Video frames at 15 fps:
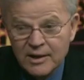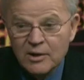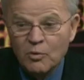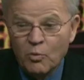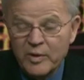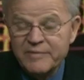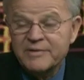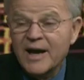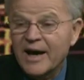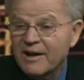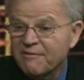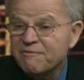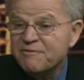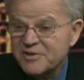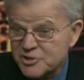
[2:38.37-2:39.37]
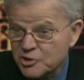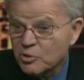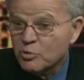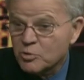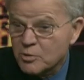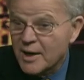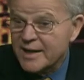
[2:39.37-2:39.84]
We've got a fiscal
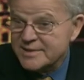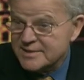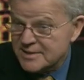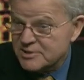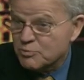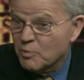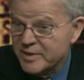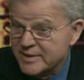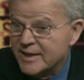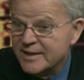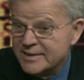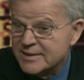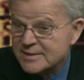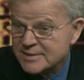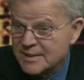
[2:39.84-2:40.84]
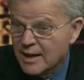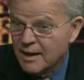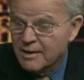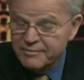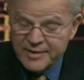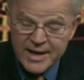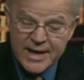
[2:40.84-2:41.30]
crisis we need to solve.